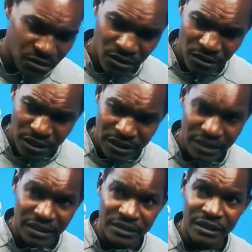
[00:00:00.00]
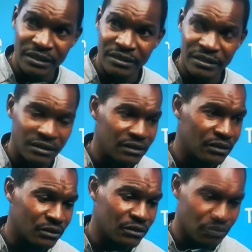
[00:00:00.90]
You know, what I can say is,
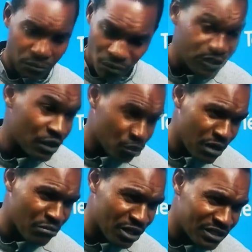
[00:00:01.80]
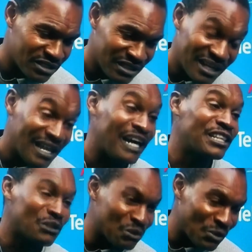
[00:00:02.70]
well done to my boys.
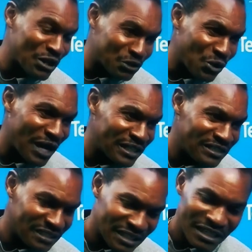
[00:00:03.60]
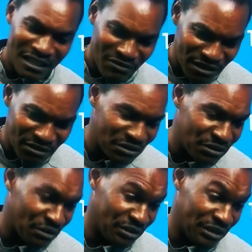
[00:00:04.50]
I think we worked so hard. Even
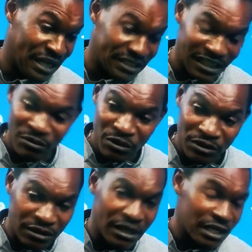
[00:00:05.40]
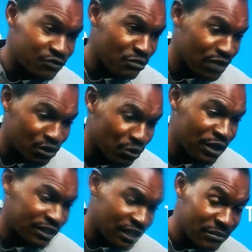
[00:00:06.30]
the last 2 minutes,
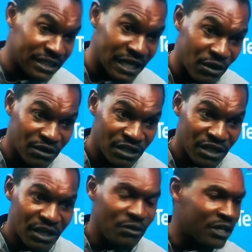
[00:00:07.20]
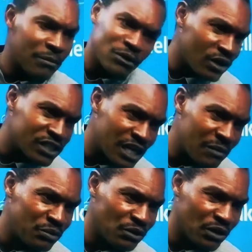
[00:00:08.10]
we were 10 men down. We kept our
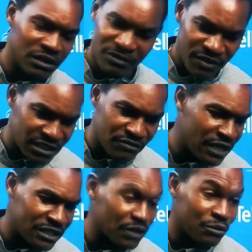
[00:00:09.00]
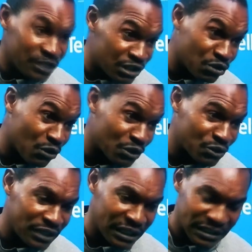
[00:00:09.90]
shape. You know, defensively, I think we did so
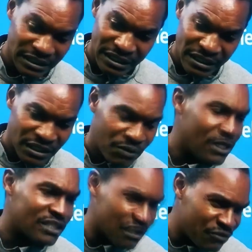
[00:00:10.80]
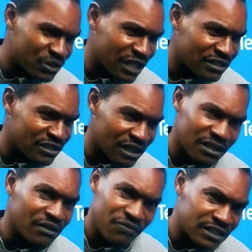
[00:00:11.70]
well today. We had some few chances.
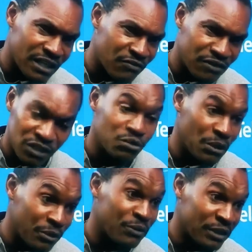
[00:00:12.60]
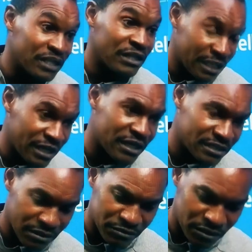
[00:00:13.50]
I think first half, that's where we really
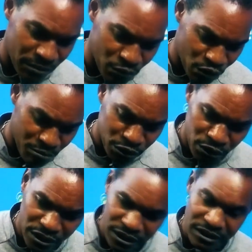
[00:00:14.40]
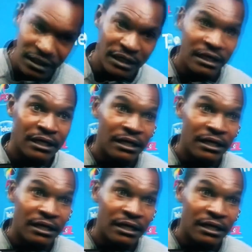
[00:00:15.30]
created some good opportunities.